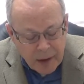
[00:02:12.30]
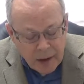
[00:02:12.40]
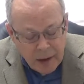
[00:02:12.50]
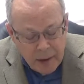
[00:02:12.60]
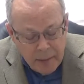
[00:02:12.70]

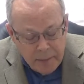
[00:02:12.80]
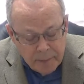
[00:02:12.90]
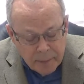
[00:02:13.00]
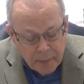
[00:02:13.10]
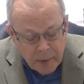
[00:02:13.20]
um,
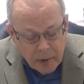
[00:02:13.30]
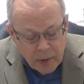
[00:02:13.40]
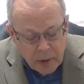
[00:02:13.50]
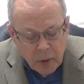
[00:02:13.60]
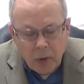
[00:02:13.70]

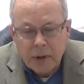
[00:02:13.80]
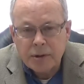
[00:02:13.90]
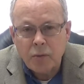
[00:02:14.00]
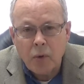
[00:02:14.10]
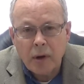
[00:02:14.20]
the Lord
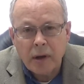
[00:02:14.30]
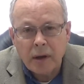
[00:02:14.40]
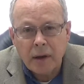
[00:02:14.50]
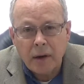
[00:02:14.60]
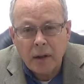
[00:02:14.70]
is working
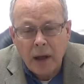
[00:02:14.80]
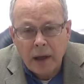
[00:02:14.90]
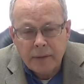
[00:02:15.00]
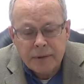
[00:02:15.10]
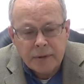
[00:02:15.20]
in our
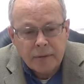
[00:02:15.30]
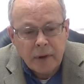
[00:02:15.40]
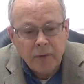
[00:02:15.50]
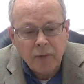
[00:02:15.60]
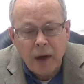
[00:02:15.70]
lives.
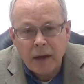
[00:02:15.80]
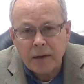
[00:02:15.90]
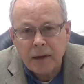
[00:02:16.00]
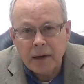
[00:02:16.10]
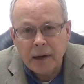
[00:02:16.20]
In
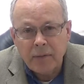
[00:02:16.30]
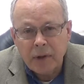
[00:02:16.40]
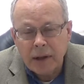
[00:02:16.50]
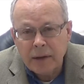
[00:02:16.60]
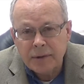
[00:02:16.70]
fact, He never
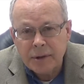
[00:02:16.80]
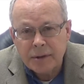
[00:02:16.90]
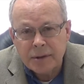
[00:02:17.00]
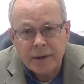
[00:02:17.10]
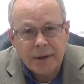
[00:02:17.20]
leaves
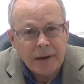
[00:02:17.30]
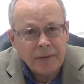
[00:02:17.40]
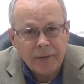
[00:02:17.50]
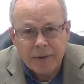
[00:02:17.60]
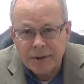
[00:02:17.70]
us, He
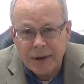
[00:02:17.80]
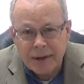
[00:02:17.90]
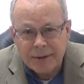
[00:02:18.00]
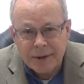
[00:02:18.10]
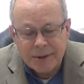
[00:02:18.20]
never
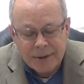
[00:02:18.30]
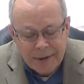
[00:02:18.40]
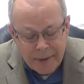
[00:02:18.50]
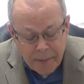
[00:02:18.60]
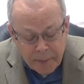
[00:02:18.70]
forsakes us.
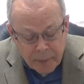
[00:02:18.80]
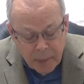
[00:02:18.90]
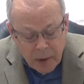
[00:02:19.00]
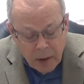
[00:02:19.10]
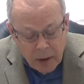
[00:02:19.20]

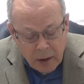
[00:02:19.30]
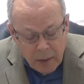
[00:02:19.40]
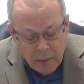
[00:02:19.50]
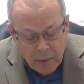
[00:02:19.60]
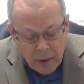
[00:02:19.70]

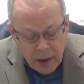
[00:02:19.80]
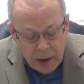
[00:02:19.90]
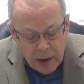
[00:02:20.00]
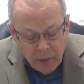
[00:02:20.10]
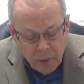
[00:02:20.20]
Um,
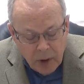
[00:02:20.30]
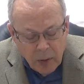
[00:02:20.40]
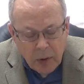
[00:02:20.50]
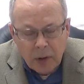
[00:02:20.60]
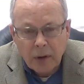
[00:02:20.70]
and if we
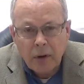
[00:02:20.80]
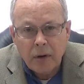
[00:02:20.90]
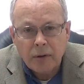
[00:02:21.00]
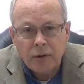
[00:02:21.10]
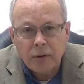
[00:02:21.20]
will
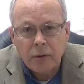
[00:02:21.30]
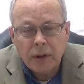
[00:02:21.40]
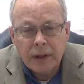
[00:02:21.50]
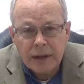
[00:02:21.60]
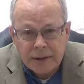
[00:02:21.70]
learn to
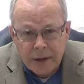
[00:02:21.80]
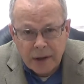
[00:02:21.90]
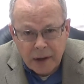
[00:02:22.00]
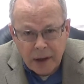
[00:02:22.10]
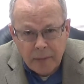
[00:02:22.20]
listen
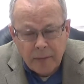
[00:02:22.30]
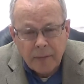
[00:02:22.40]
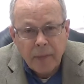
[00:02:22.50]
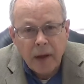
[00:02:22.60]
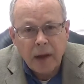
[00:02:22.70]
to Him
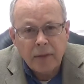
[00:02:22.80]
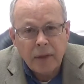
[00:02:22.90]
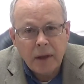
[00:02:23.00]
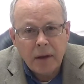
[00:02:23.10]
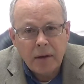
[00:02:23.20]
and
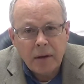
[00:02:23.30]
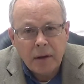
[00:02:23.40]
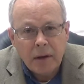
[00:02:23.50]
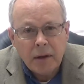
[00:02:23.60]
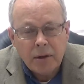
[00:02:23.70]
then
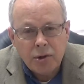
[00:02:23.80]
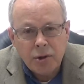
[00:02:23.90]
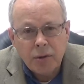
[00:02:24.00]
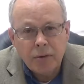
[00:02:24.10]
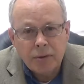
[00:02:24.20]

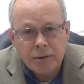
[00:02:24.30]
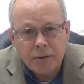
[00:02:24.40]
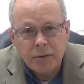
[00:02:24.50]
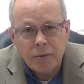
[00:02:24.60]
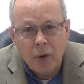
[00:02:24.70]
choose
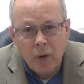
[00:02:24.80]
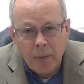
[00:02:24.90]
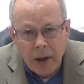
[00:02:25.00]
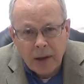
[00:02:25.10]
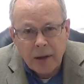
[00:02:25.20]
to
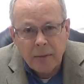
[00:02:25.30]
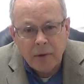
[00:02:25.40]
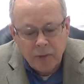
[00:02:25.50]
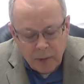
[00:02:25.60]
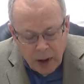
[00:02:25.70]
obey Him
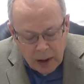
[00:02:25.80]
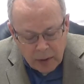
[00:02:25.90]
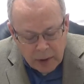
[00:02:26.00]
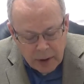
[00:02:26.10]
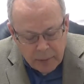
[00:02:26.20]
and
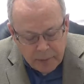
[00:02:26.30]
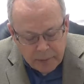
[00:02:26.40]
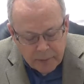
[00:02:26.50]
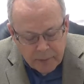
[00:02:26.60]
follow Him,